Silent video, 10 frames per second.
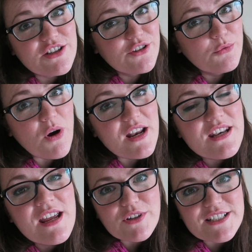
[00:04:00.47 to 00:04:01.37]
a
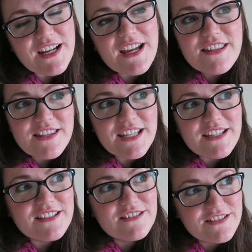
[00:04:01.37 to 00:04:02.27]
2-1, which I
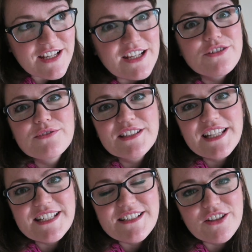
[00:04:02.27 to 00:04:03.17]
think
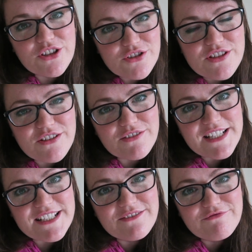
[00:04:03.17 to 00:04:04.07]
genuinely is a good
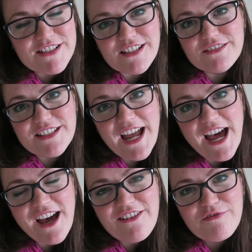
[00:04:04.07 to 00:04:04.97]
degree result to
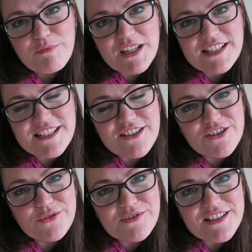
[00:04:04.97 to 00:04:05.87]
have, because it
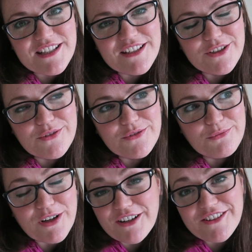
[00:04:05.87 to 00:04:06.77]
shows that you
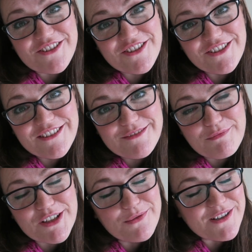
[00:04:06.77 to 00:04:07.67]
were a good student,
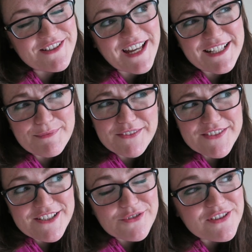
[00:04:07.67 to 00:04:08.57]
but you also had a bit of a
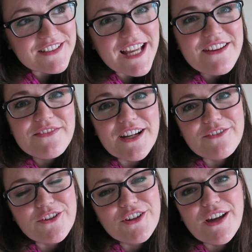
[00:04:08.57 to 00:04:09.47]
social life,
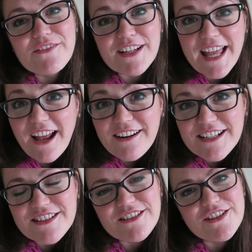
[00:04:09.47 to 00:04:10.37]
therefore you have a
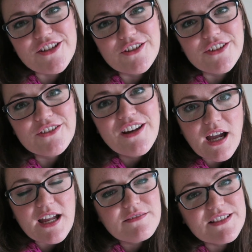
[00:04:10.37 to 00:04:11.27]
character to you.
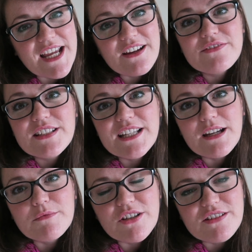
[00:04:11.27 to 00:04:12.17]
I definitely
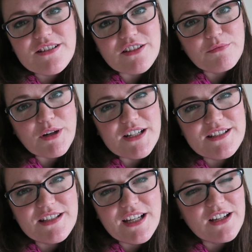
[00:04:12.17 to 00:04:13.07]
am not the sort of
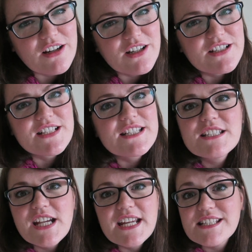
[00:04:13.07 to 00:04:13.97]
person that encourages
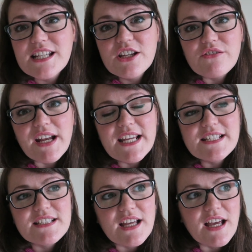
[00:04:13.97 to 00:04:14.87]
chasing
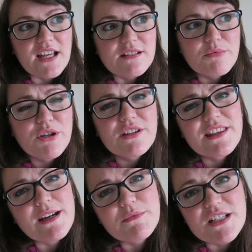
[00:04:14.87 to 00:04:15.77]
grades and putting
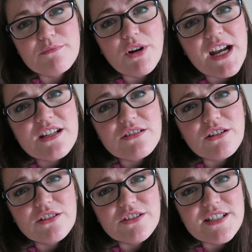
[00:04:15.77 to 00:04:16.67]
that much pressure
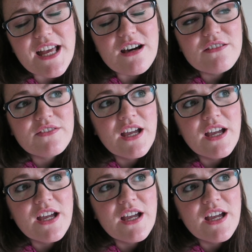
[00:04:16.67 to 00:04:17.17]
on yourself.